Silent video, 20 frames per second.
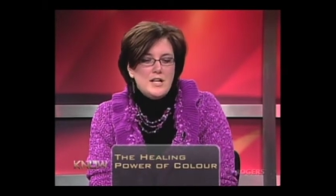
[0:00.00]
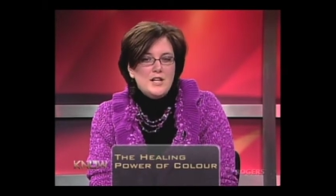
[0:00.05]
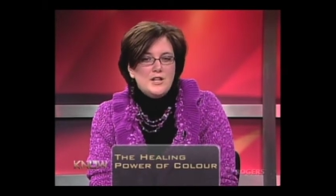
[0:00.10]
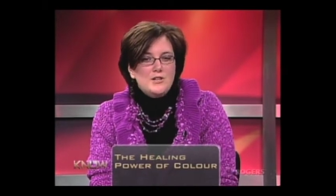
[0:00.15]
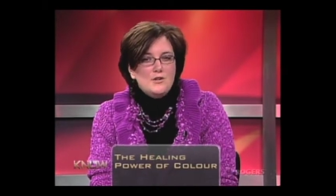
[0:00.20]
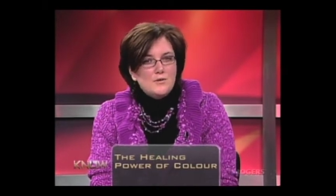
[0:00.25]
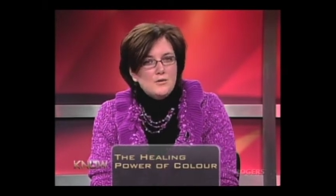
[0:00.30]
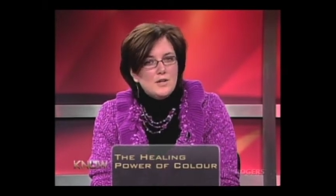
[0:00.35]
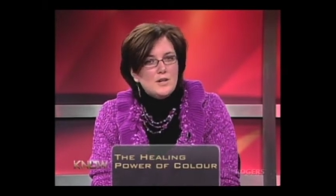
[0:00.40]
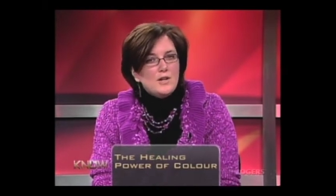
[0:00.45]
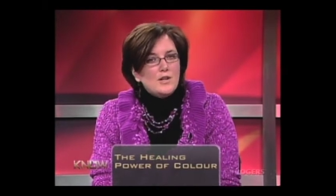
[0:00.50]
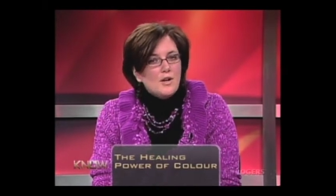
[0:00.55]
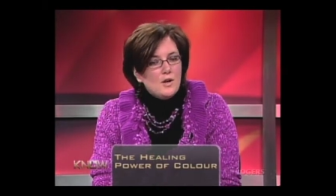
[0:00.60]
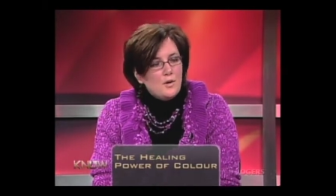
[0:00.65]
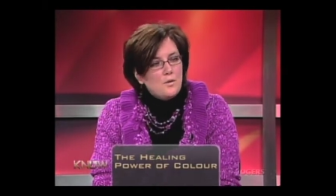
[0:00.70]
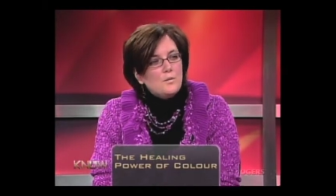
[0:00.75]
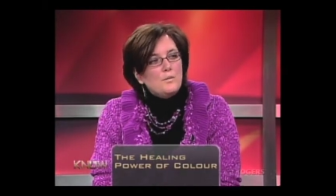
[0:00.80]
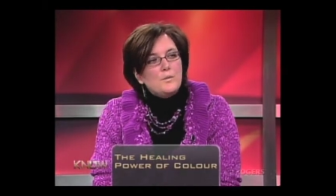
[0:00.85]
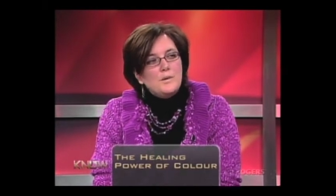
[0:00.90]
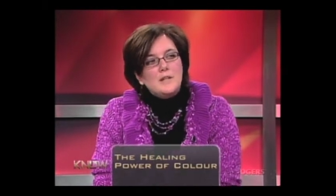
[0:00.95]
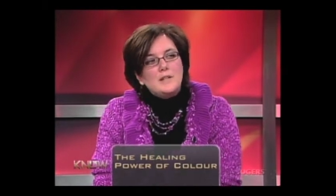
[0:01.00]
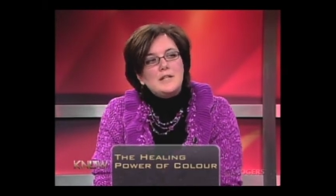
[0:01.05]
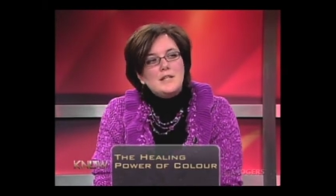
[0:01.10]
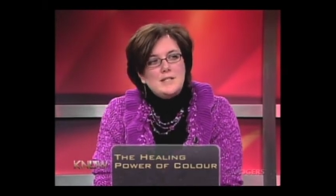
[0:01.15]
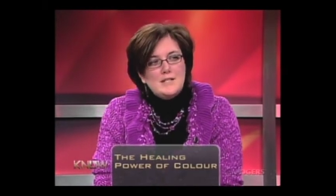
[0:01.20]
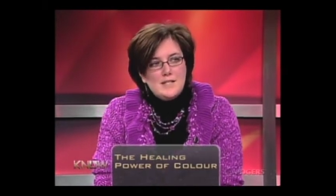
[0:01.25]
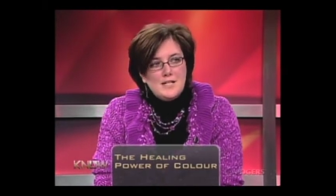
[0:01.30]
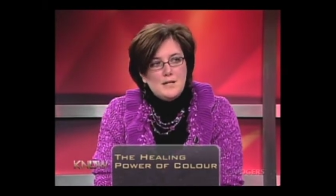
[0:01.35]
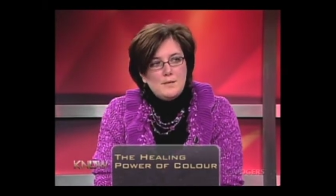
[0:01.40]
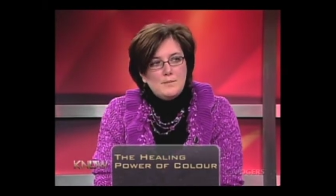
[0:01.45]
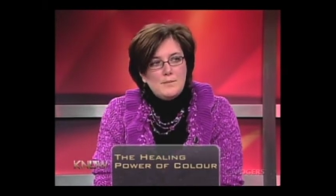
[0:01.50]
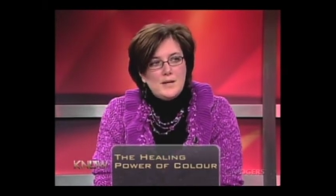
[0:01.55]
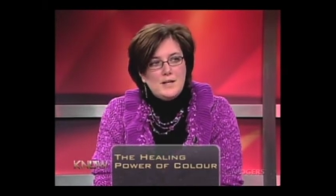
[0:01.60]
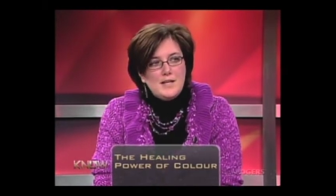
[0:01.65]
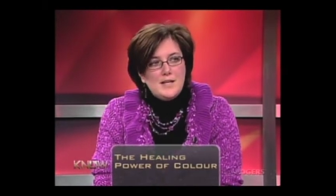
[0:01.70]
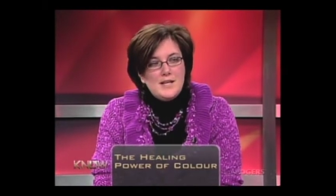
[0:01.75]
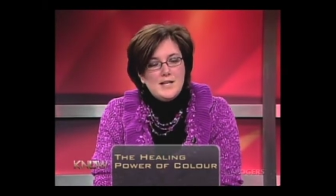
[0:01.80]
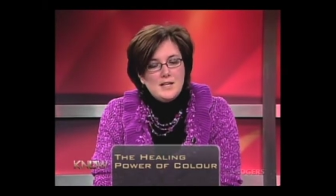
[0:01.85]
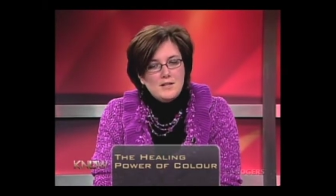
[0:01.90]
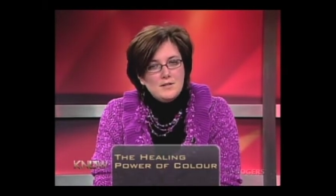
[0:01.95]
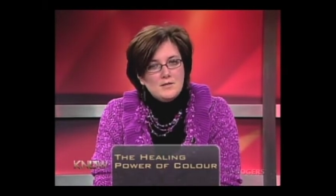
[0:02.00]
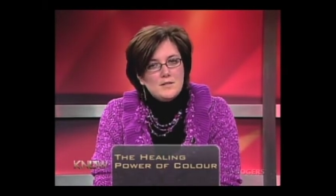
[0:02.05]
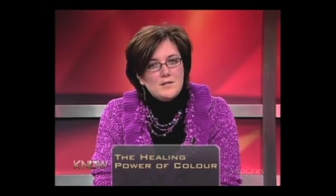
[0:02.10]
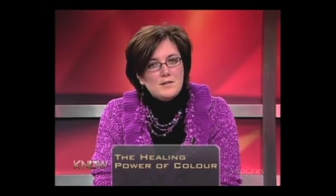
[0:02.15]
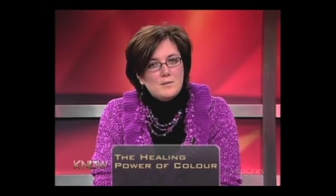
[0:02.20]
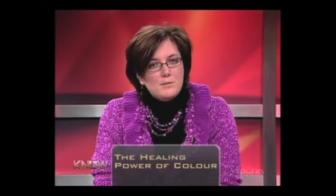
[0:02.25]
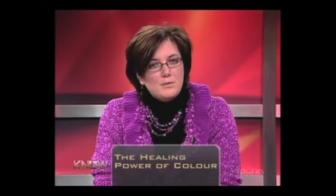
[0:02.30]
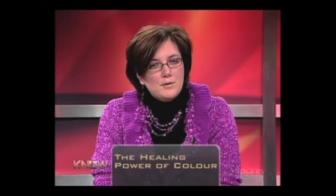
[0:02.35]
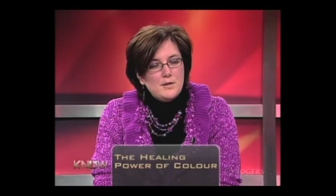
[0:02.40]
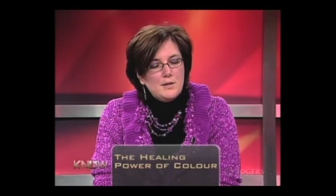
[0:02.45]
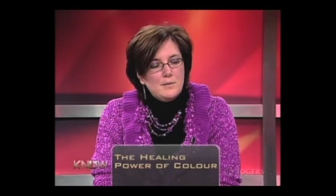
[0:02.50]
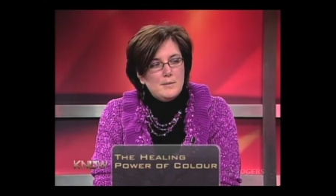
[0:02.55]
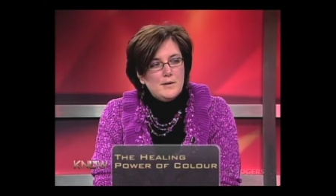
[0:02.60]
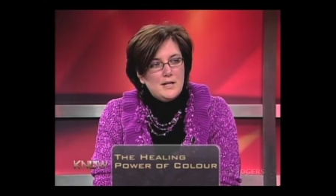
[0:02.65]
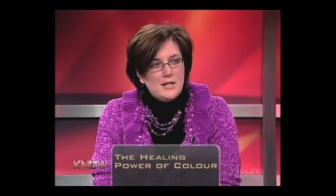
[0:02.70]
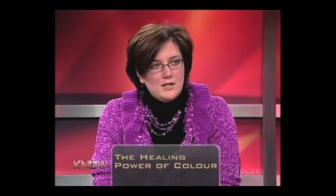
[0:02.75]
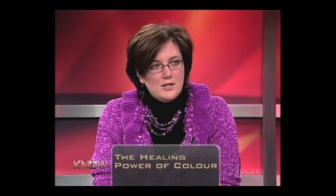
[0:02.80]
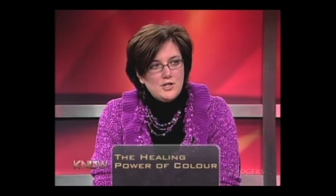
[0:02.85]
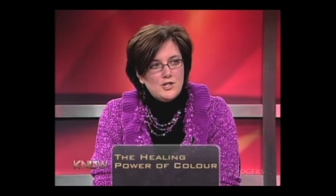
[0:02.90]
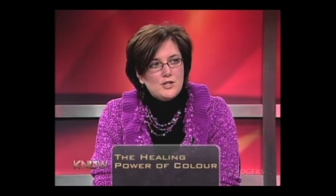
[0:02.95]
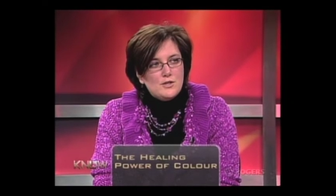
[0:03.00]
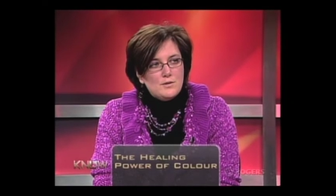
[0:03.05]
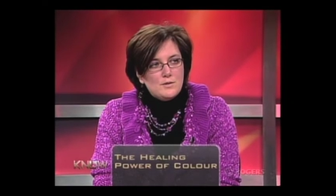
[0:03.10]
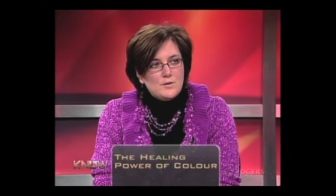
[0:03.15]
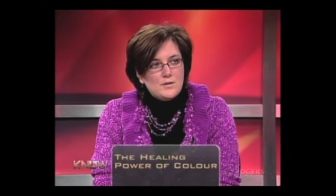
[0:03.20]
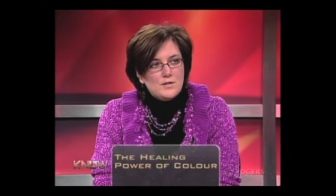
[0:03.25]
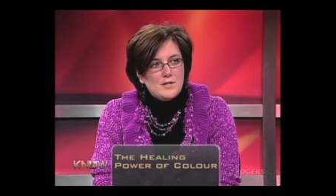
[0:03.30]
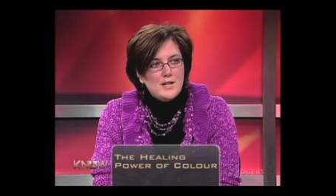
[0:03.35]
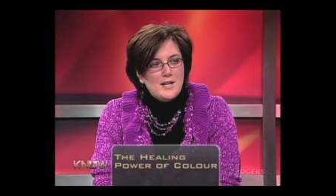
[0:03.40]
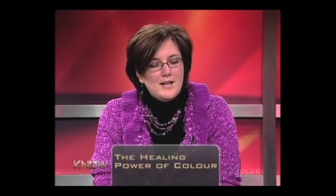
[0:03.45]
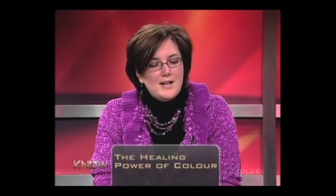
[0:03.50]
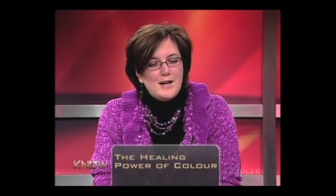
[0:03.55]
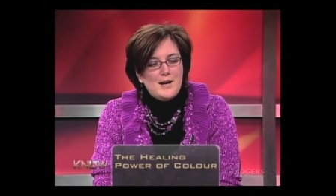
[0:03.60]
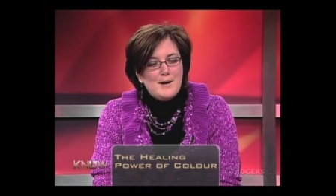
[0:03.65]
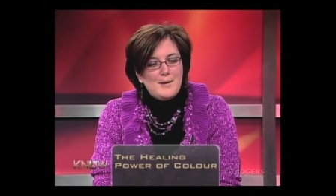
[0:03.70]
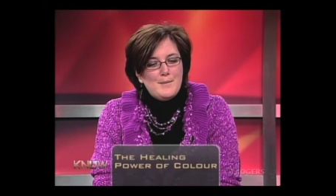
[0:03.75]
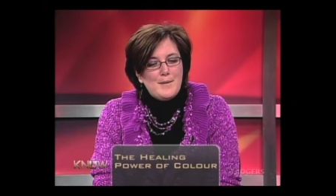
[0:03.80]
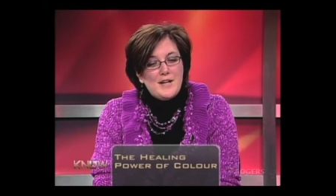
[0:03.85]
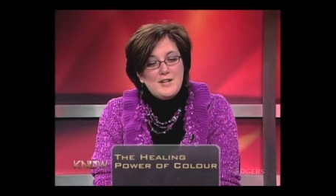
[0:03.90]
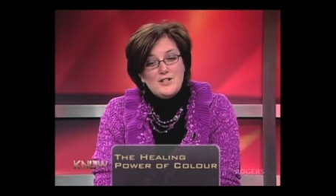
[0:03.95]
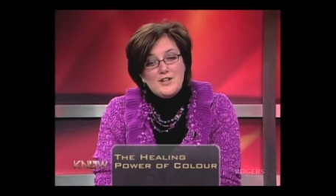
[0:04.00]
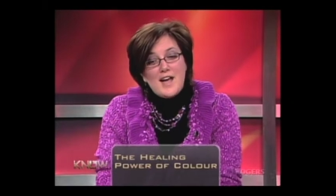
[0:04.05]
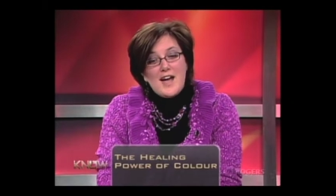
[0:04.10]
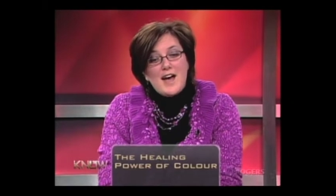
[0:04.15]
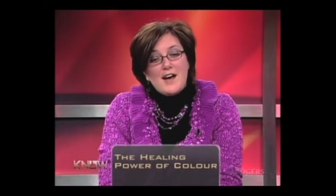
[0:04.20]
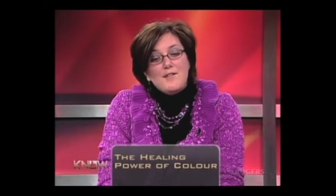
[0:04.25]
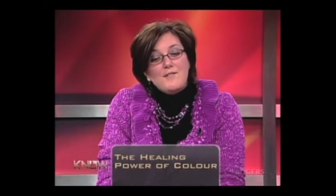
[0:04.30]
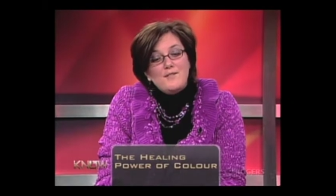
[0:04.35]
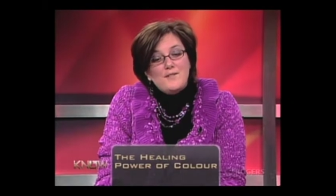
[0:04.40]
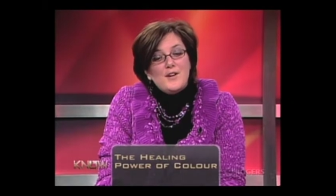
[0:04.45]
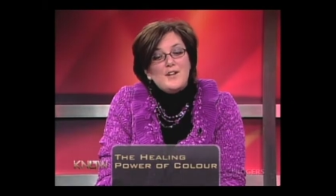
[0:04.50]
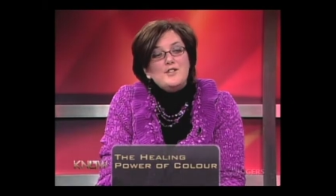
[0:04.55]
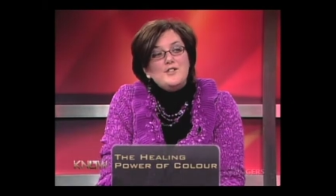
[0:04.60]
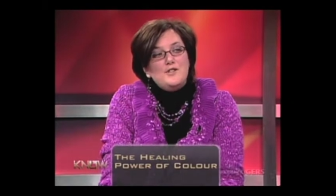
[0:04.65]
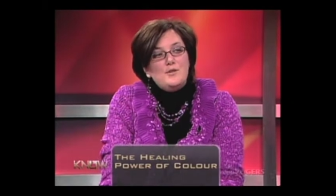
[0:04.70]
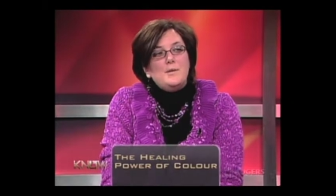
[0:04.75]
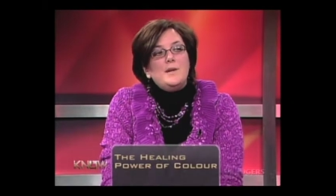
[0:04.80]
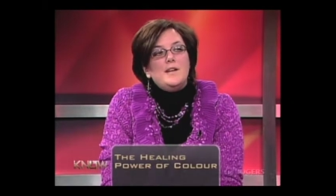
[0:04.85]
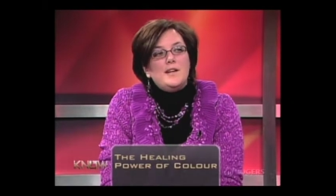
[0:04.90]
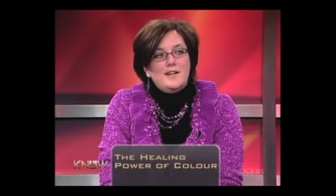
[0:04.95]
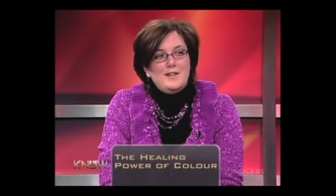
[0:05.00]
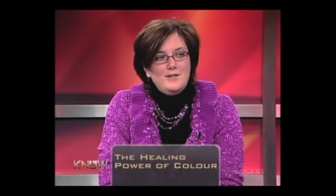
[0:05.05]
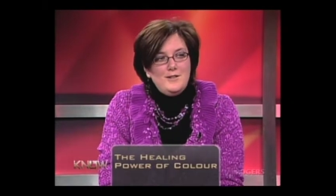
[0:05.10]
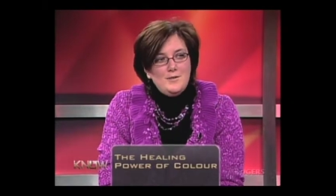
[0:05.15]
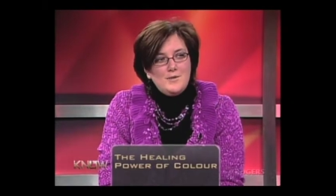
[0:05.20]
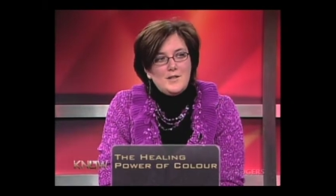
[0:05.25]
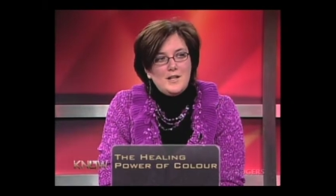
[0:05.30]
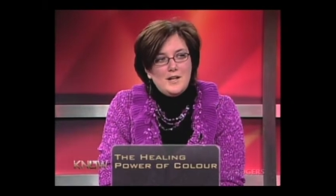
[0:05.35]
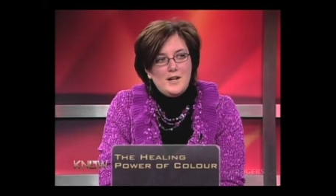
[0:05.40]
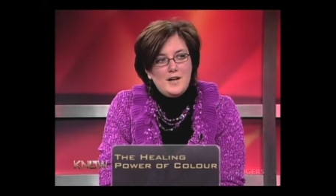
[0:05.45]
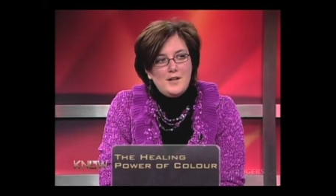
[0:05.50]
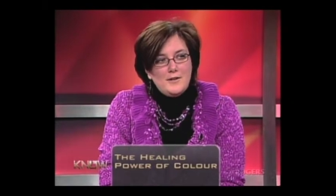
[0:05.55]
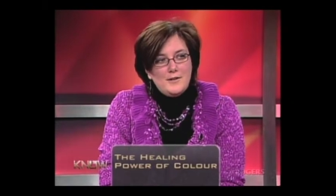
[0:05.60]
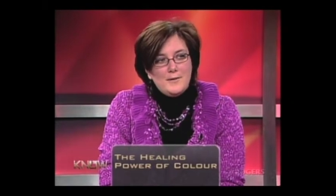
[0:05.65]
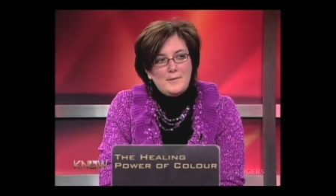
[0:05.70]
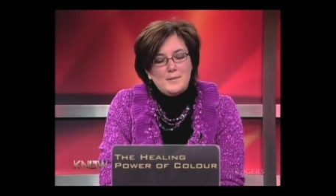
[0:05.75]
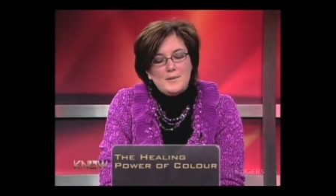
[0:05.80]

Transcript: You can go really deep and heal some pretty big issues, and have fun doing it using color.